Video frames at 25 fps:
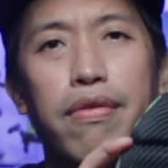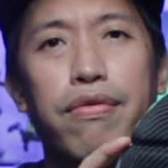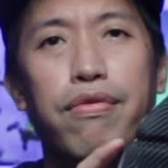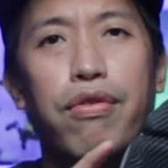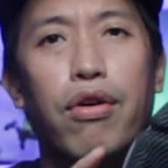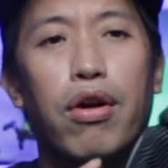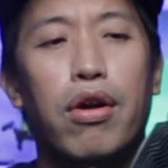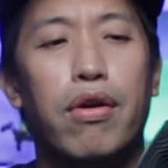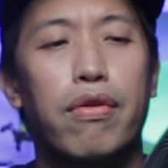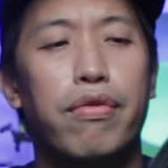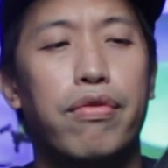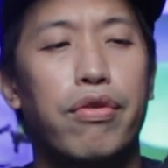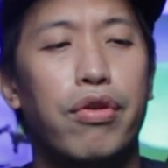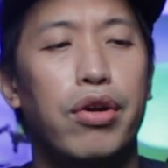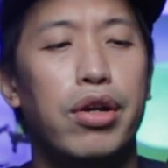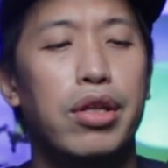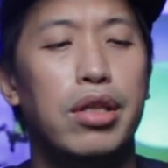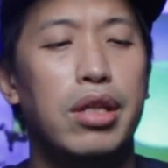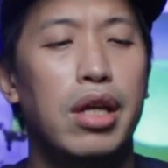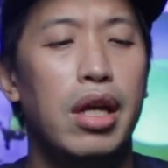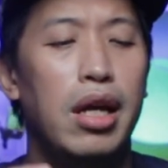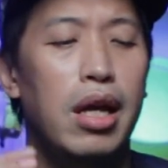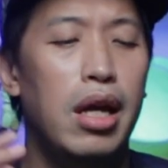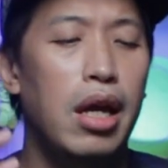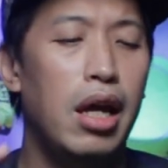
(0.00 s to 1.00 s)
the forefoot.
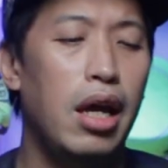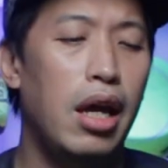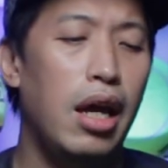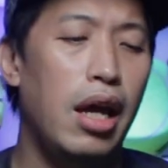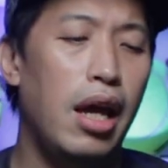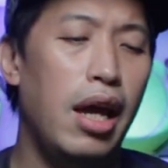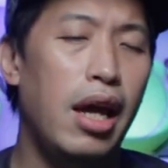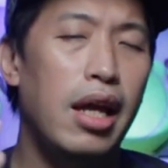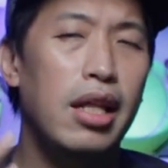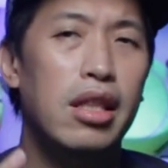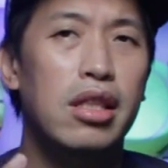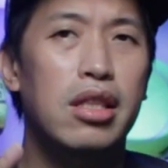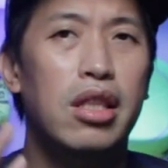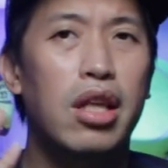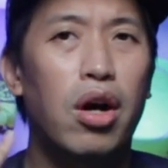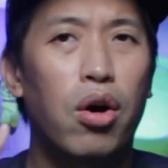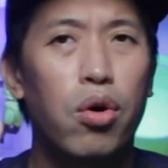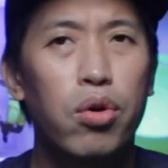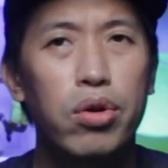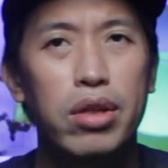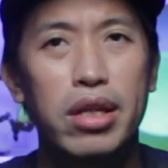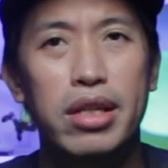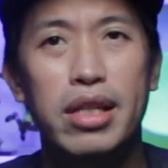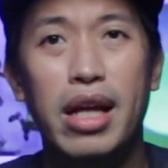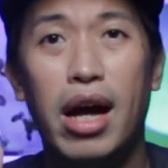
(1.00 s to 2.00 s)
And the
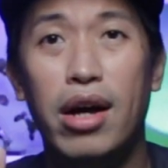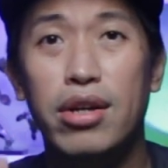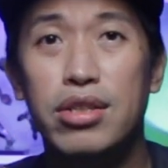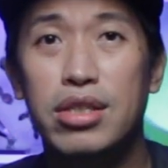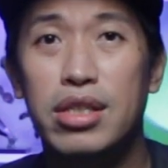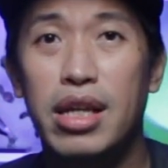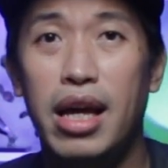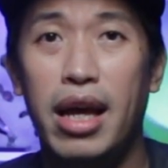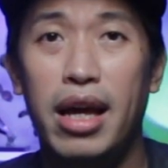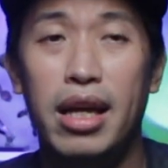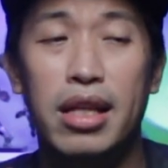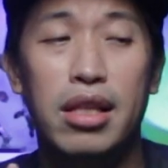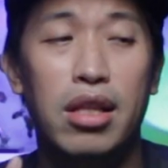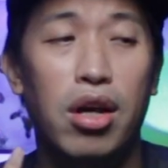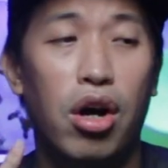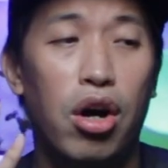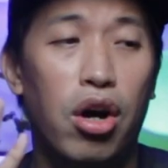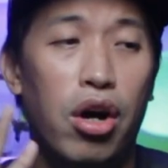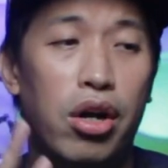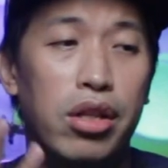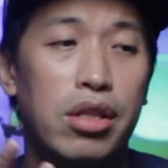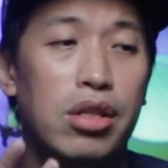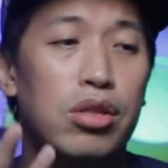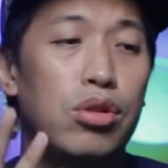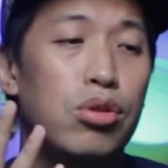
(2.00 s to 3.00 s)
only downside
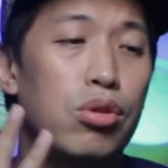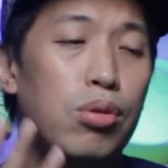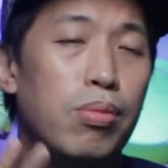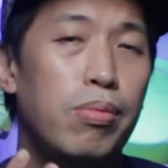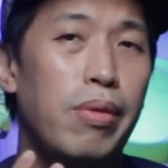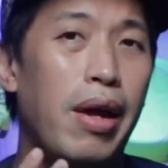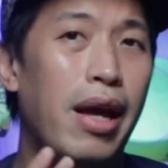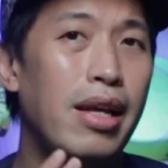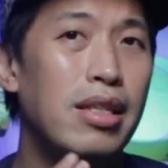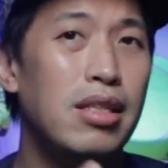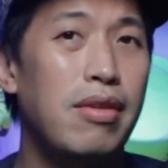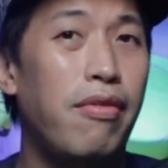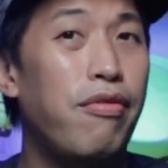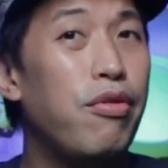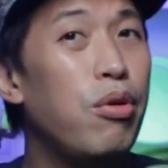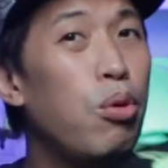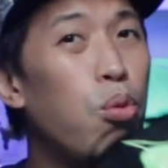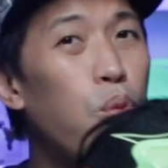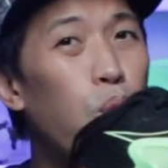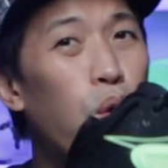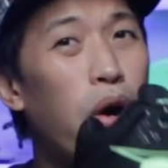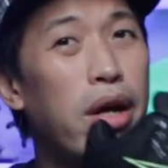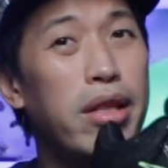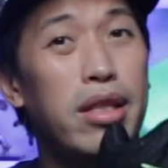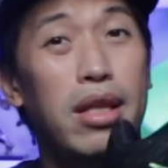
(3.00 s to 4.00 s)
on the Zoom Rise, if you
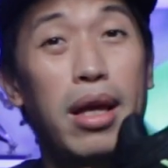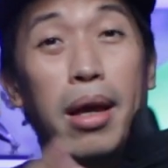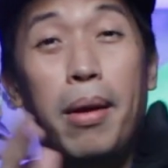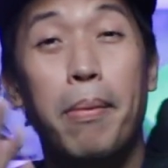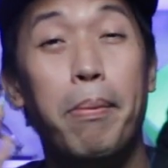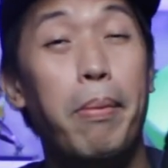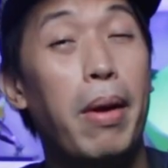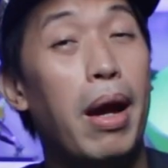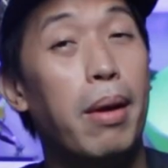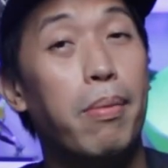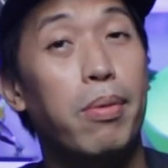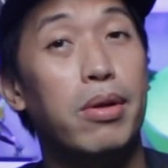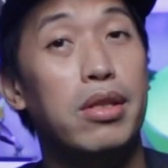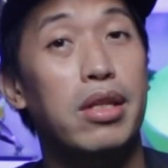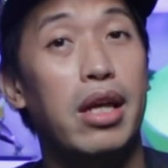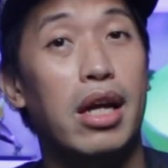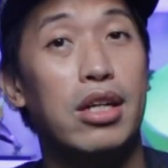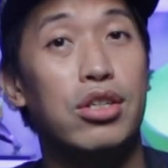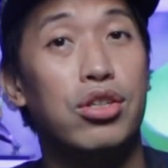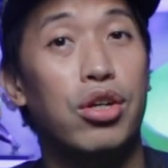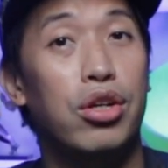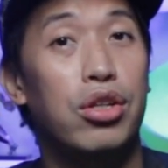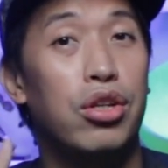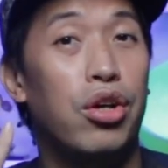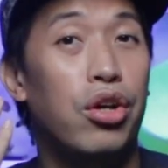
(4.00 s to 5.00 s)
want impact
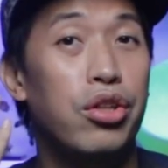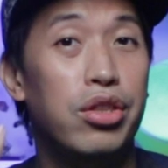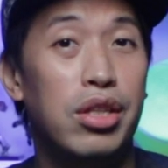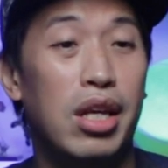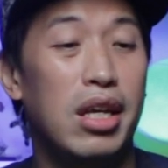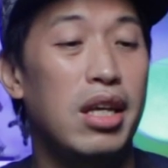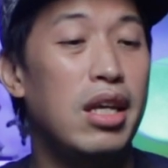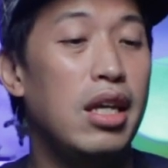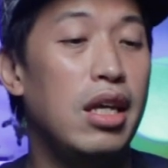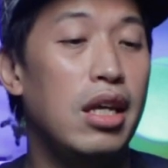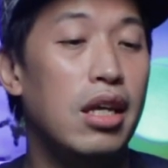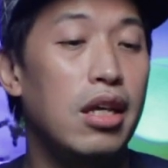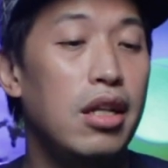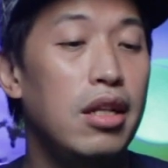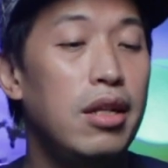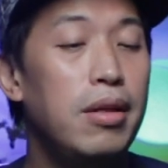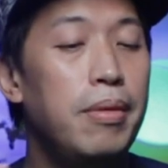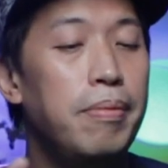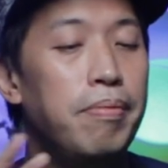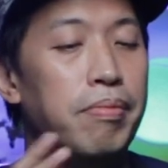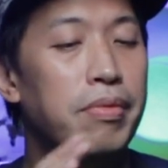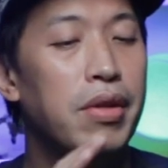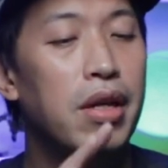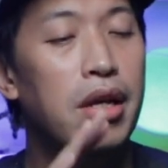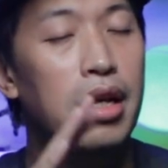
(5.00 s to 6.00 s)
protection on the heel,
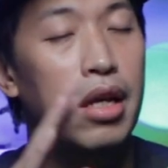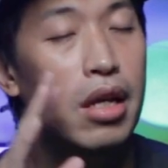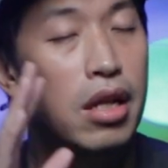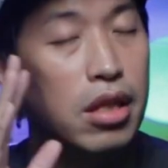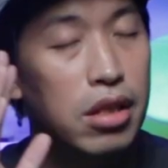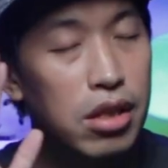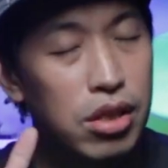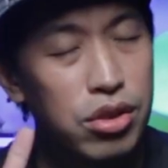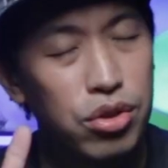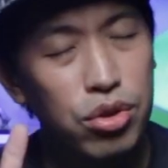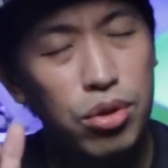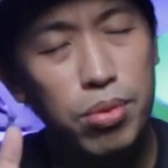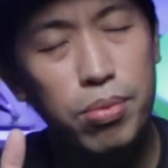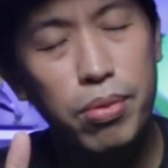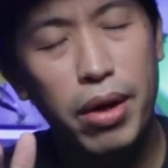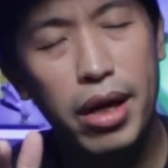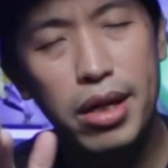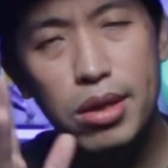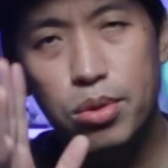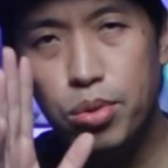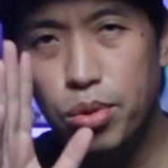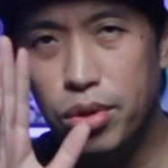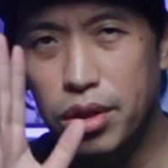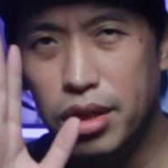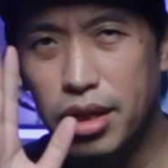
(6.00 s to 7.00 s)
the Zoom
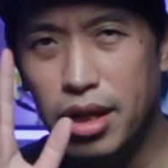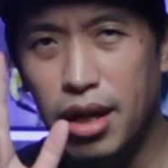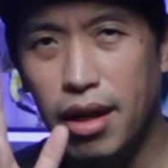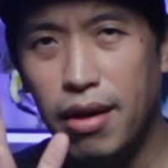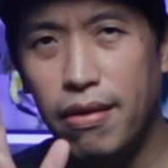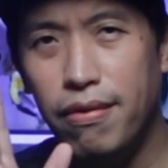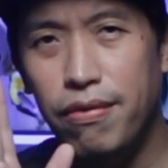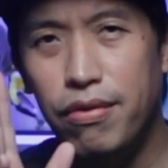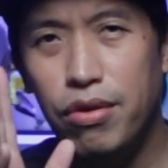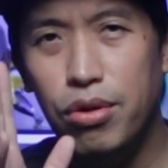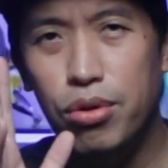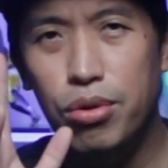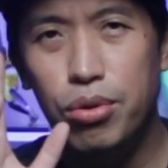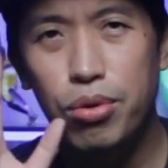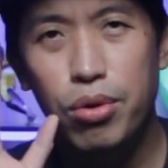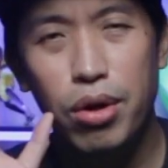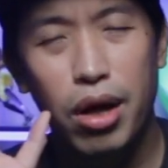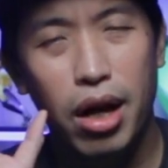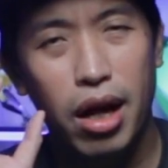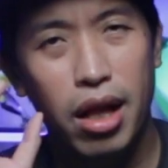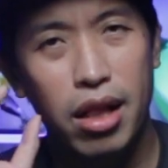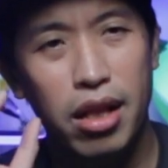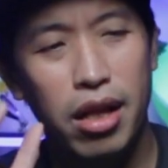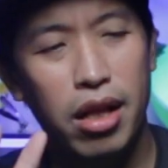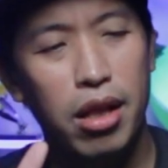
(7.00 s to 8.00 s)
Rise will give you
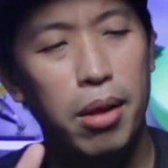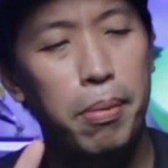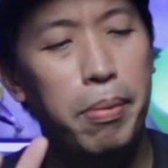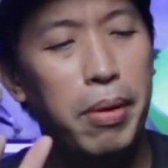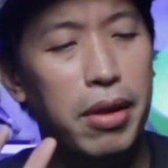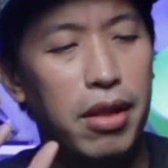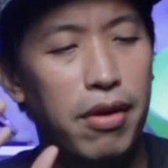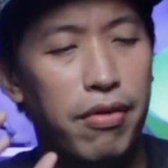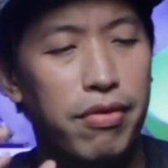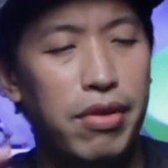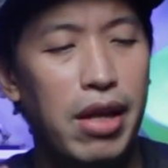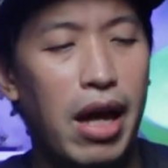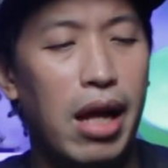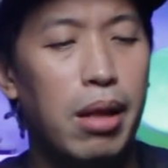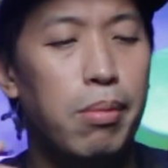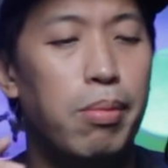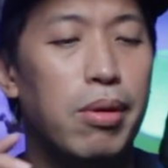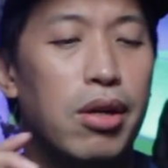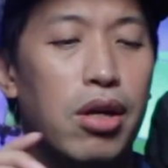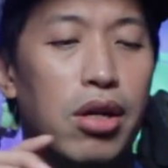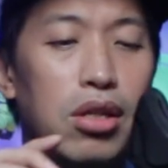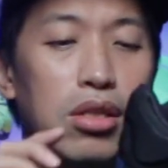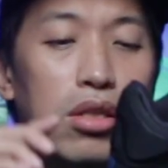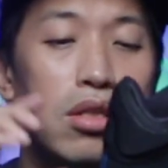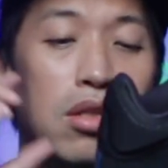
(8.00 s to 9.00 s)
a little bit of that
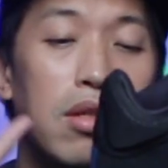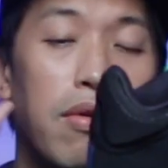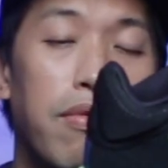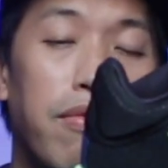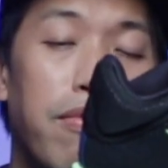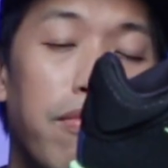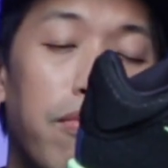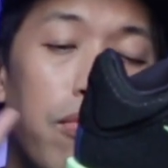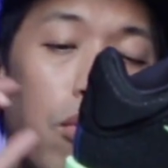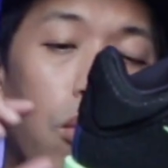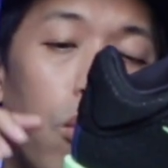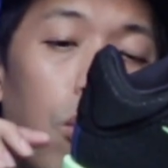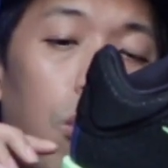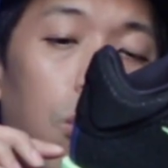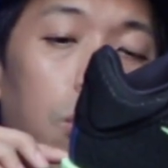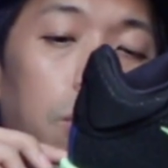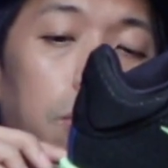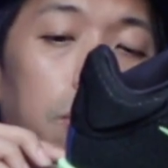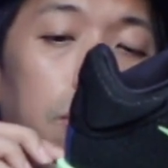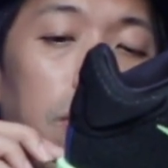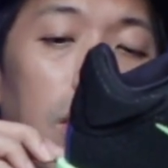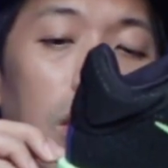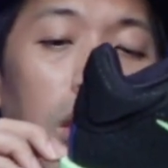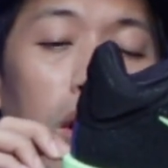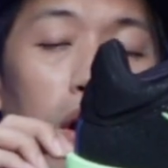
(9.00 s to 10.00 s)
because the
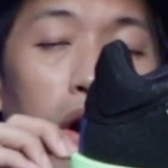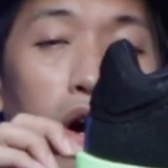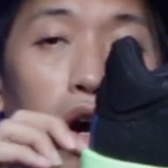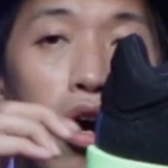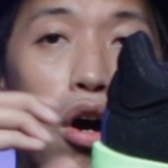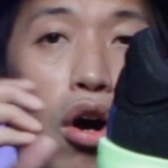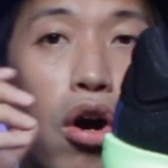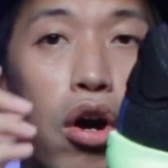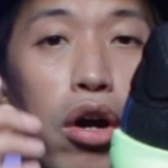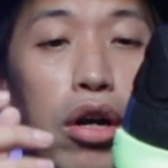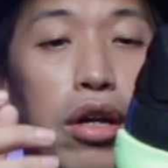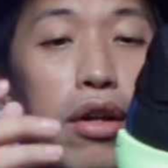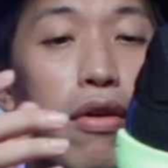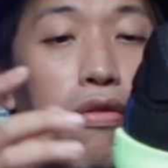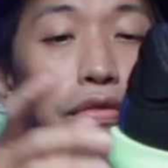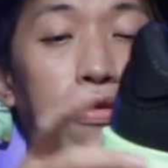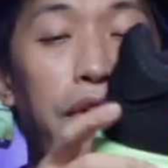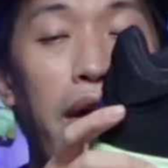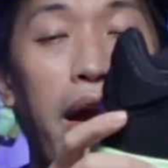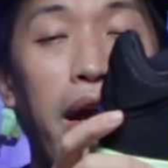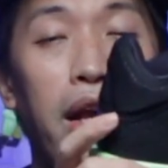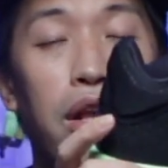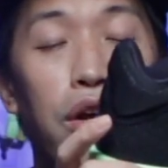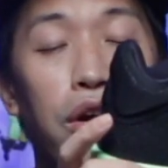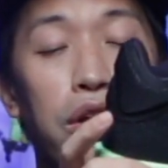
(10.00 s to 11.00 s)
foam or the
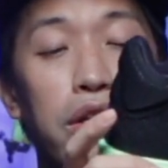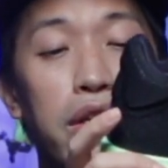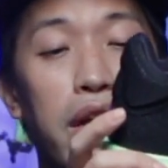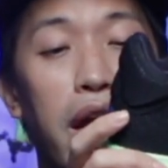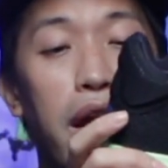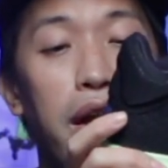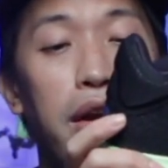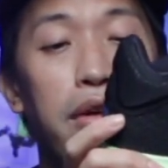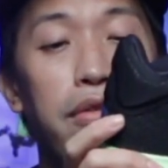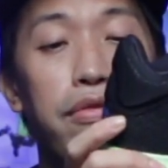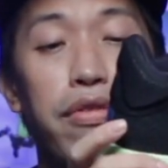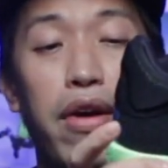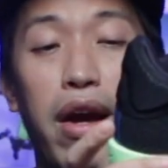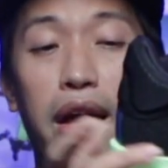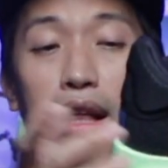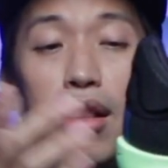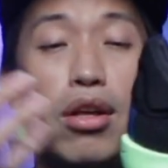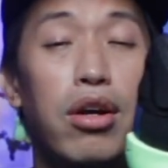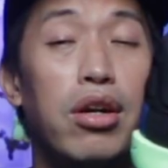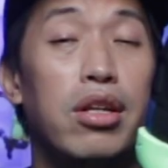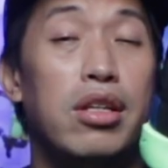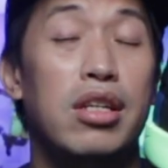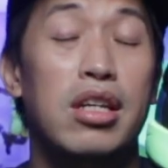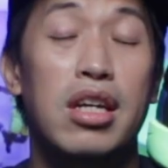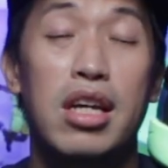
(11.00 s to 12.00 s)
phylon, carrying
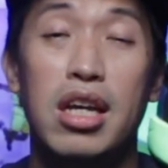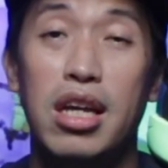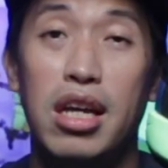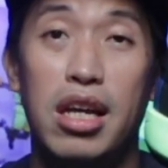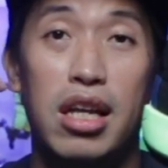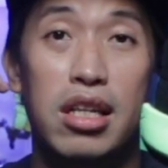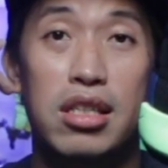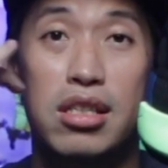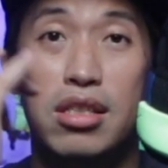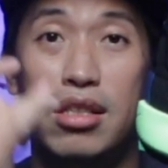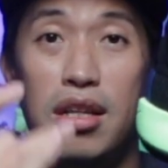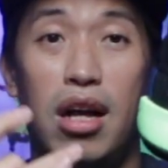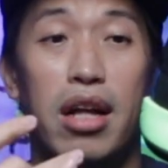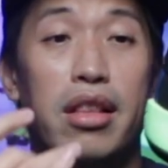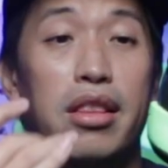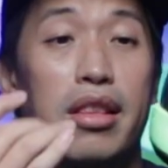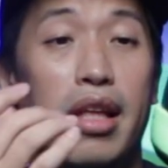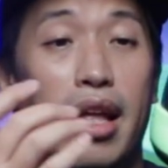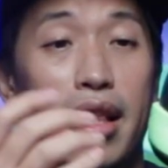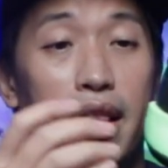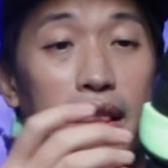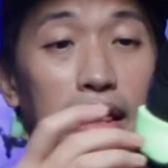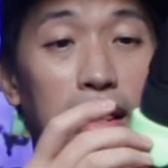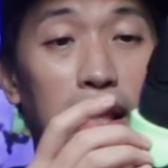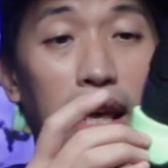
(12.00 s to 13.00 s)
phylon, is not
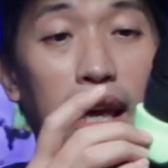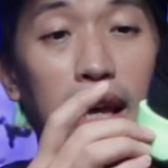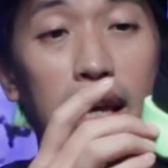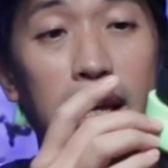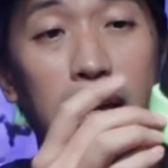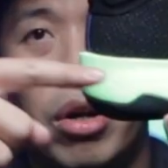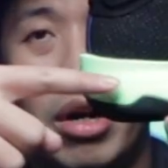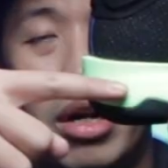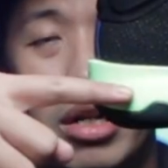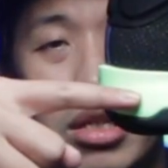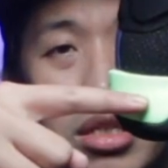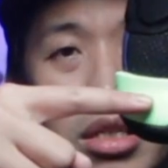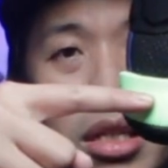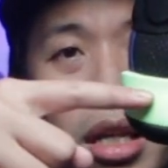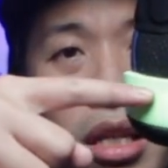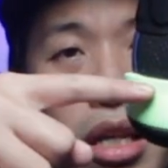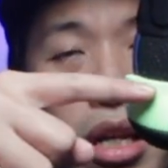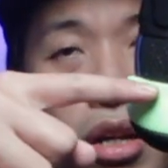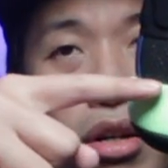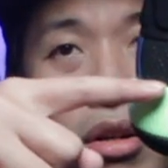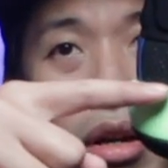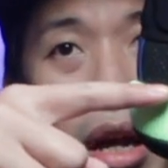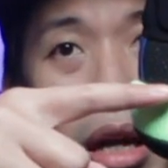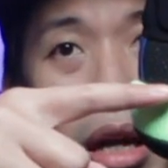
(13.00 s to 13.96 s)
that thick. You're sitting